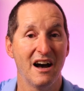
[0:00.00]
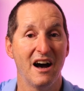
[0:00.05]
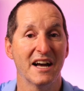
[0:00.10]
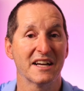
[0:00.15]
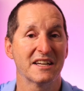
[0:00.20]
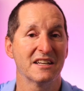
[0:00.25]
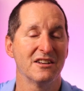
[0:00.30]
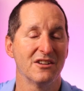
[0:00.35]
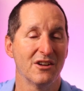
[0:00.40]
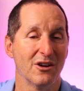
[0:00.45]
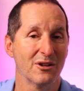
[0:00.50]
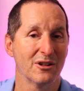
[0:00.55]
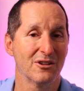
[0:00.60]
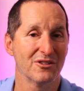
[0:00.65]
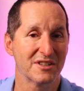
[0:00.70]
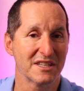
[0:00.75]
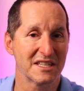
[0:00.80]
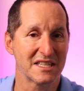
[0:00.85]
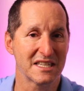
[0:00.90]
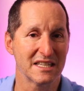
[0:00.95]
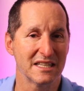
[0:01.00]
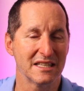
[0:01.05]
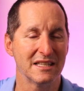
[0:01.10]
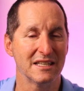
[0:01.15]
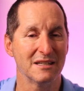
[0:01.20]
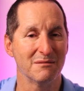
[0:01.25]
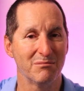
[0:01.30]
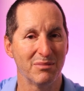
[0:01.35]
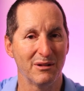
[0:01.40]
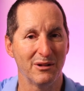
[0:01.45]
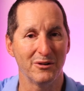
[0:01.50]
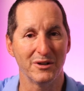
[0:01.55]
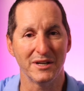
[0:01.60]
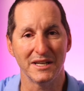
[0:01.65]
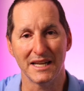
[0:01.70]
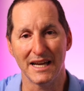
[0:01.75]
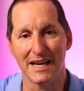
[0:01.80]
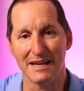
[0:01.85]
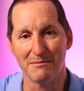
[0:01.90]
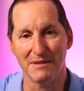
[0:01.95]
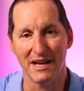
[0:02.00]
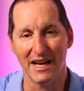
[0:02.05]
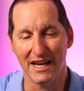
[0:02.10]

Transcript: I can no longer see the employee name